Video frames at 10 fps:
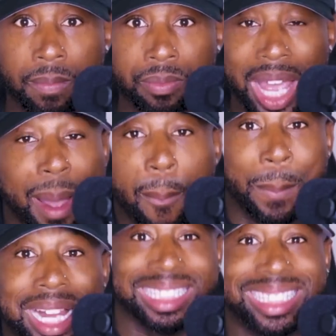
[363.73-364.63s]
I've
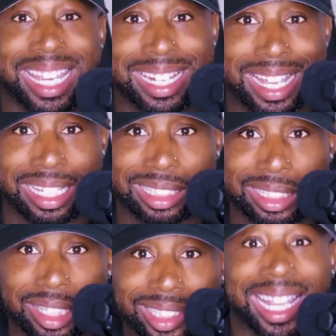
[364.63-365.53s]
been saying this.
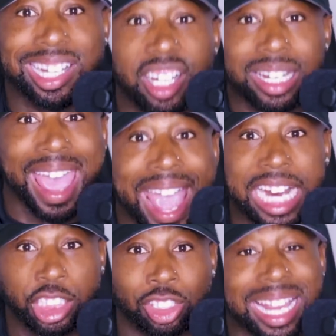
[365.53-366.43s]
They good
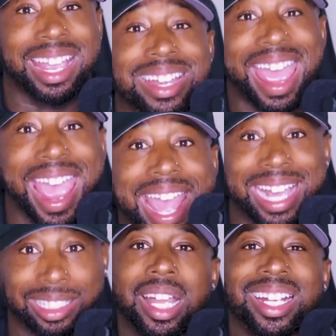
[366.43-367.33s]
actors. They can
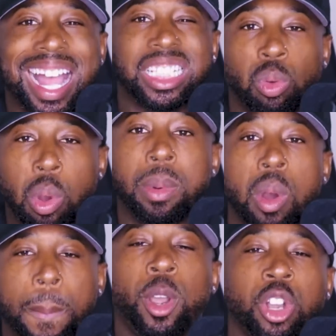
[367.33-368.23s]
act. Guys, a woman will
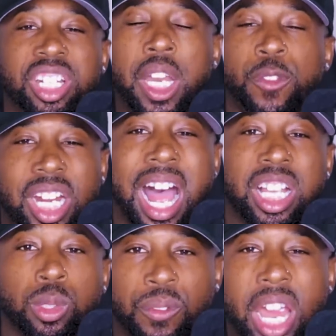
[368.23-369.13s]
put on a different
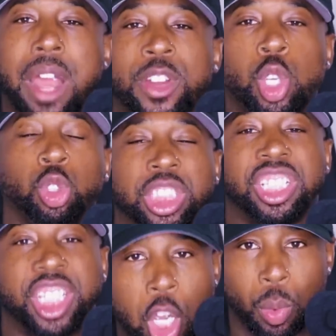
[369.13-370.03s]
costume for every dude she
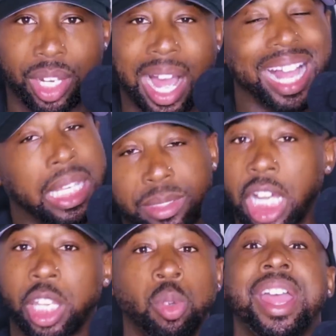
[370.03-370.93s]
deal with. I keep
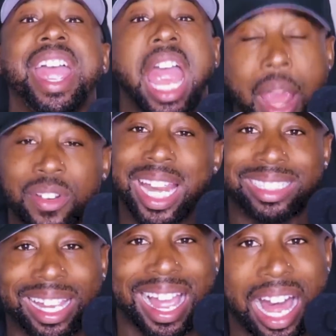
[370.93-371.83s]
telling you, every day is
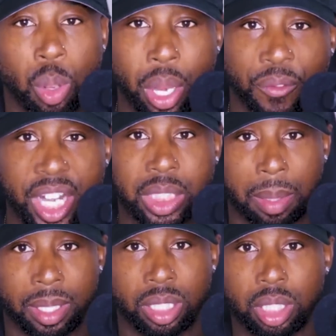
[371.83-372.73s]
like Halloween for these
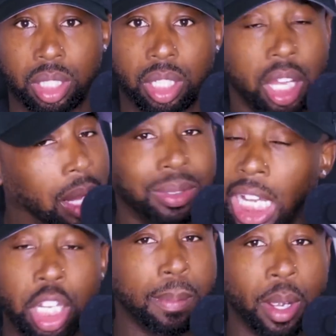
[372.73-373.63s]
women. I'm
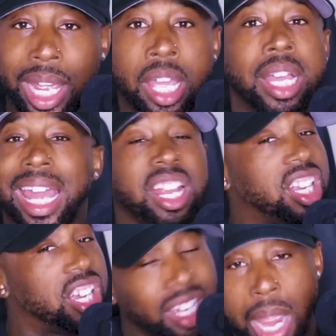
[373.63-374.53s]
telling you, bro, they
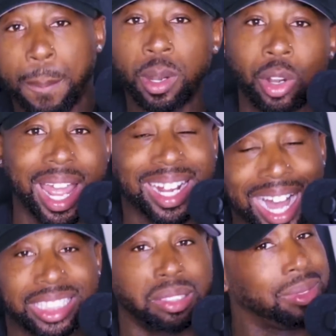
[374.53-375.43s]
good at putting on that
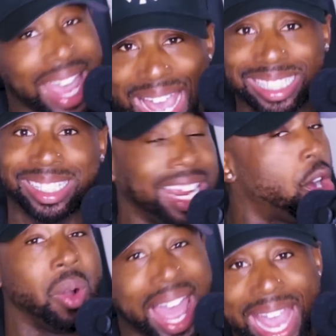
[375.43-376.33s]
costume and acting. They
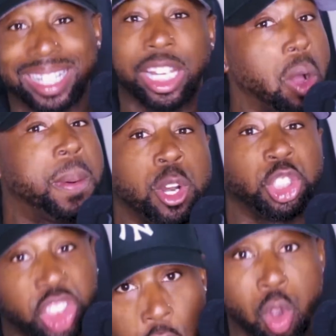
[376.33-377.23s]
gonna act. They gonna put on a
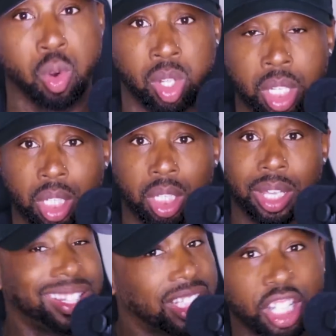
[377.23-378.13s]
show.
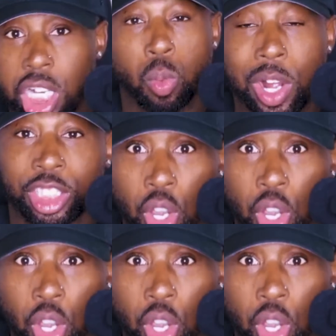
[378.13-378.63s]
It's a good one, too.